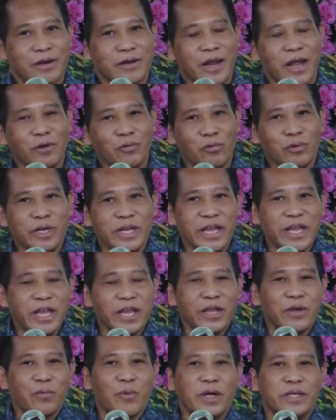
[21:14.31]
Not only
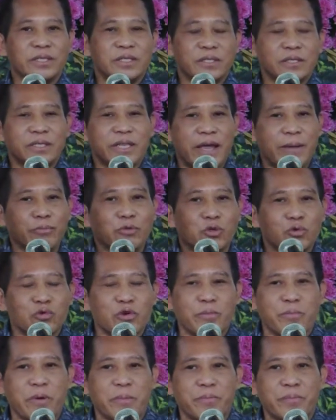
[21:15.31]
He wants them
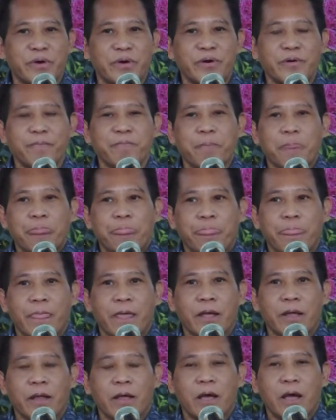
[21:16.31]
to remember
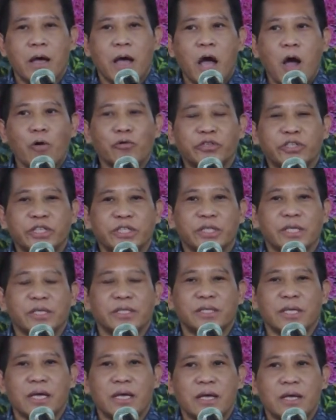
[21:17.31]
how
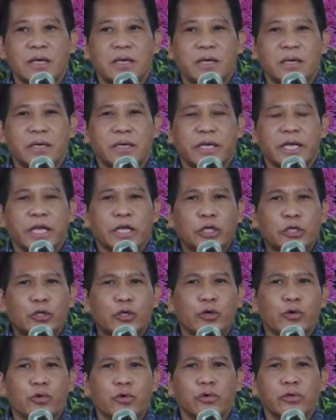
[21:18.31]
Jesus
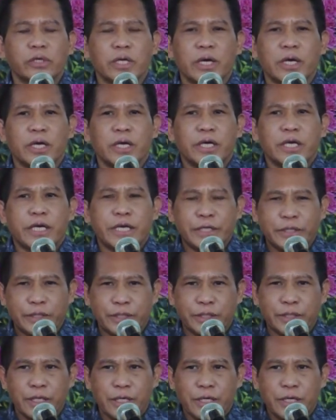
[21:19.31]
endured
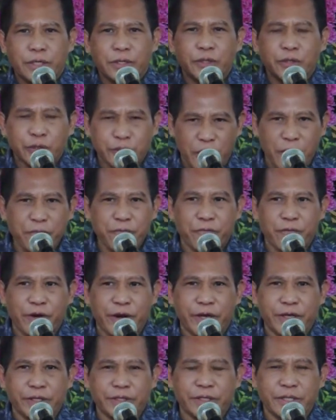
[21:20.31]
His
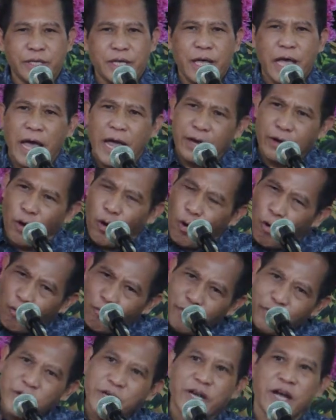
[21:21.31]
sufferings and
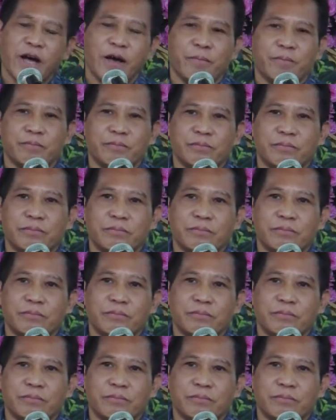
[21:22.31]
overcome